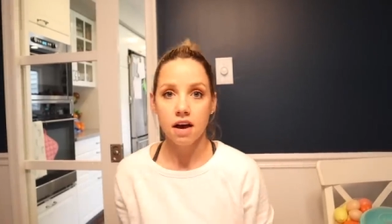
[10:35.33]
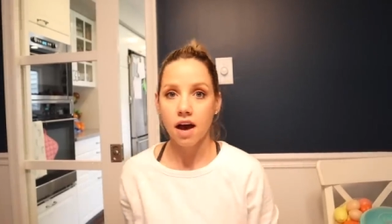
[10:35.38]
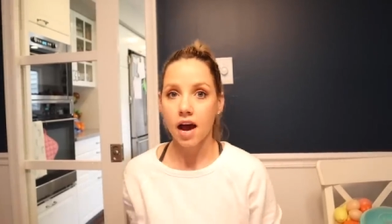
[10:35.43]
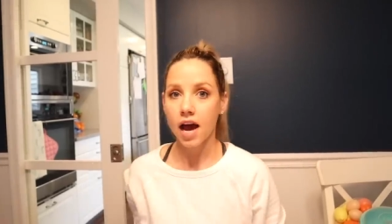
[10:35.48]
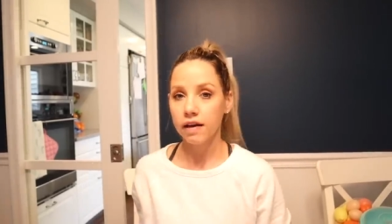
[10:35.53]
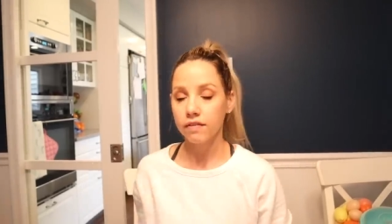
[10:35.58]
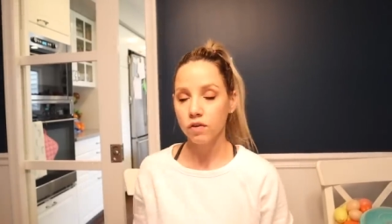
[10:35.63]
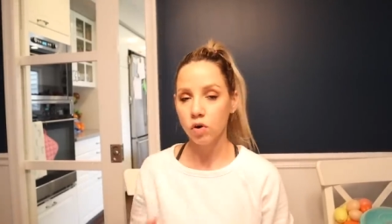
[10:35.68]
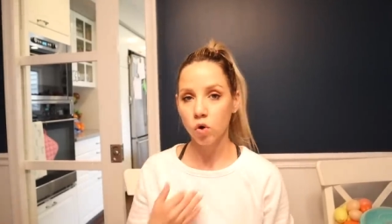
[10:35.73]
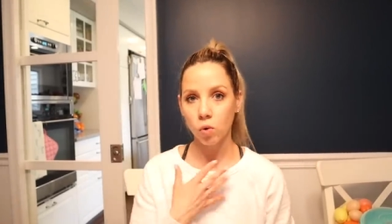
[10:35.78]

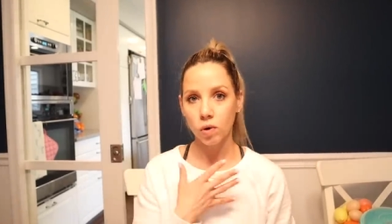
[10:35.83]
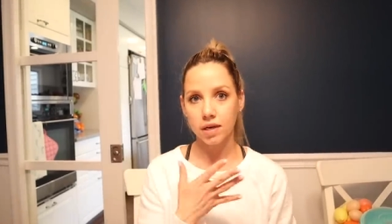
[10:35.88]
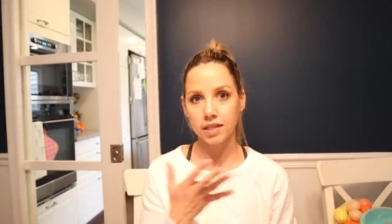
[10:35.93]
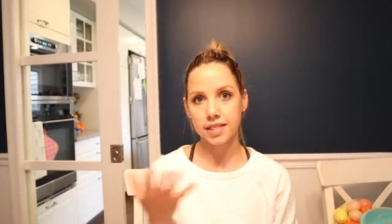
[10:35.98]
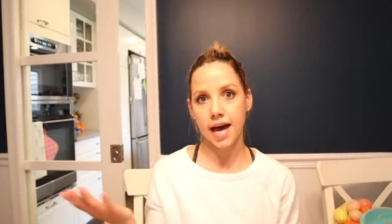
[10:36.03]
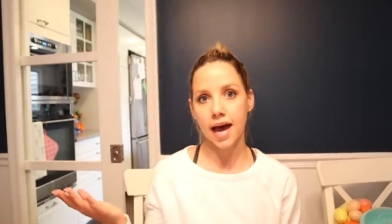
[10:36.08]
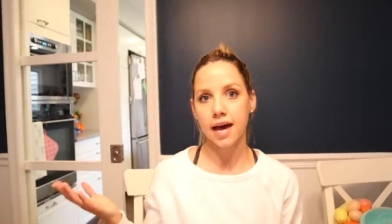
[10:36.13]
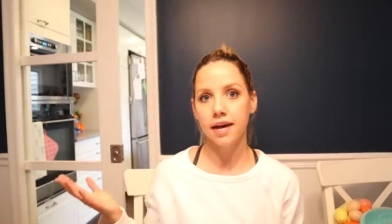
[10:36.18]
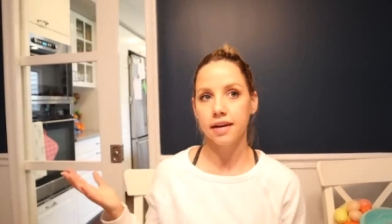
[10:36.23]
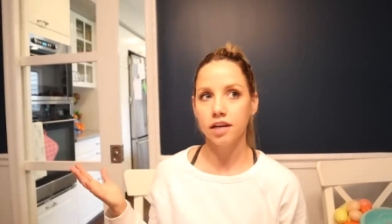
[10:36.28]
I've always
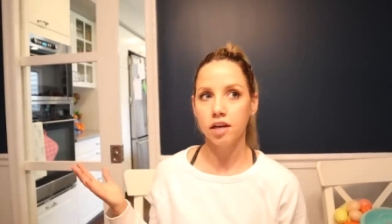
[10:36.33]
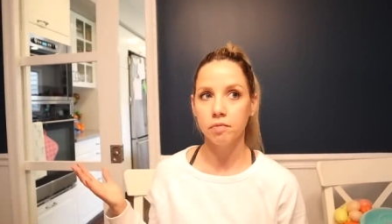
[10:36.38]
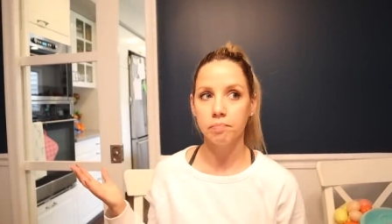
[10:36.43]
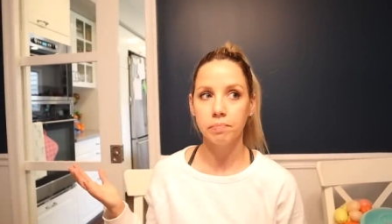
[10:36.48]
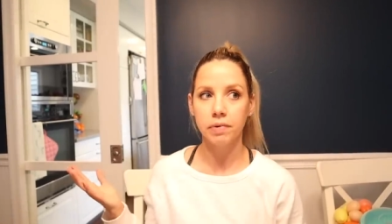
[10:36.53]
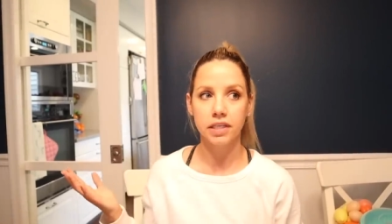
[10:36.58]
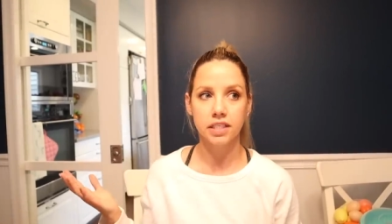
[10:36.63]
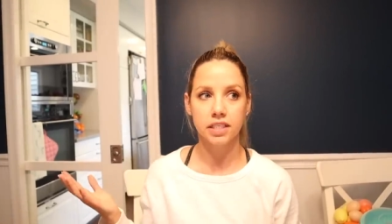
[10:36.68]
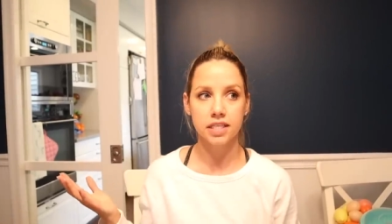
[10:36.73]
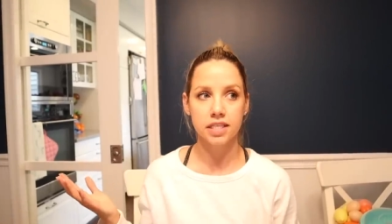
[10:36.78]
had an
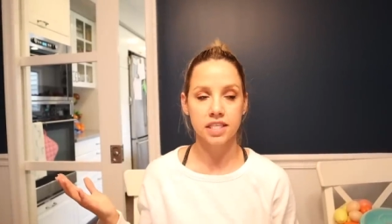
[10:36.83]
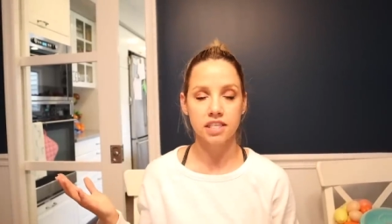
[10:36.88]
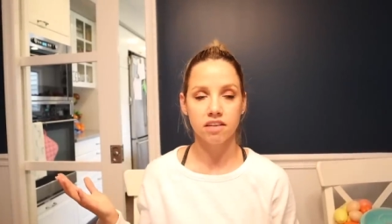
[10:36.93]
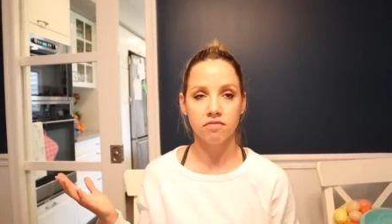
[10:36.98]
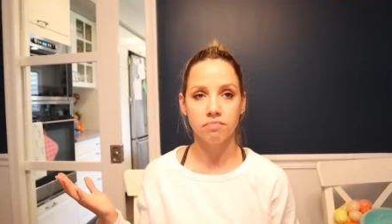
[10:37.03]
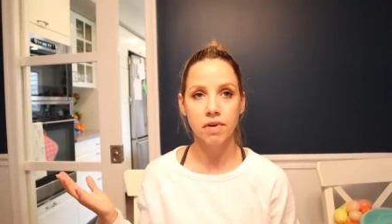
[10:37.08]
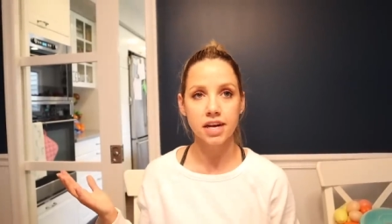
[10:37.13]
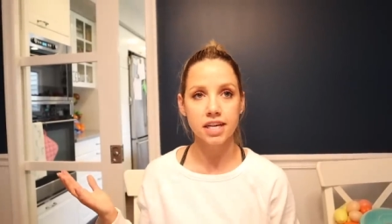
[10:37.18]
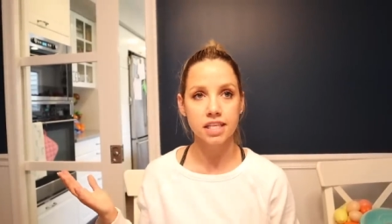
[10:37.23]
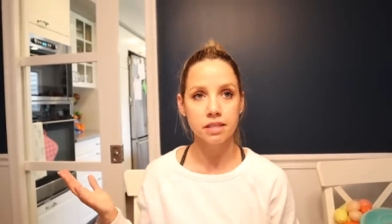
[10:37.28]
abundance
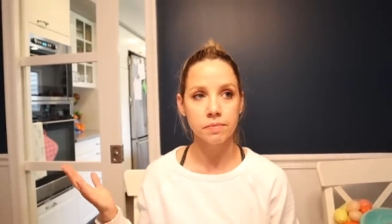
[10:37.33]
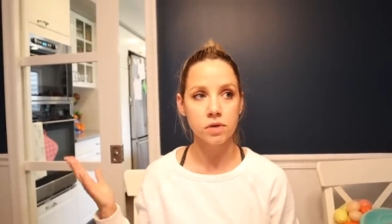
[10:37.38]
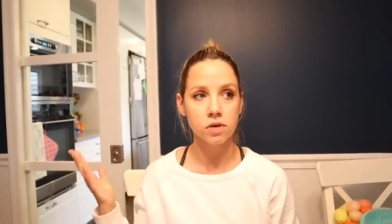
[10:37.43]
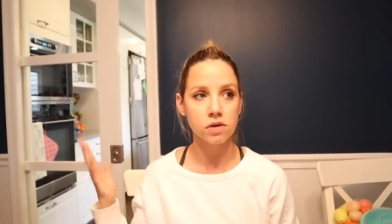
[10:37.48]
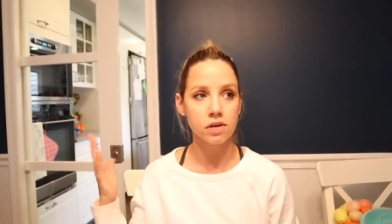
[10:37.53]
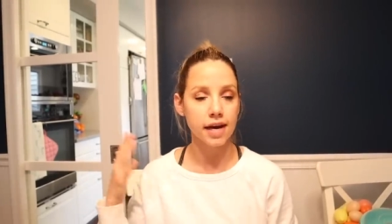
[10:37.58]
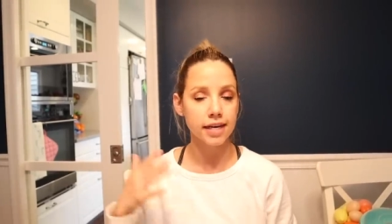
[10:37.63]
of breast milk.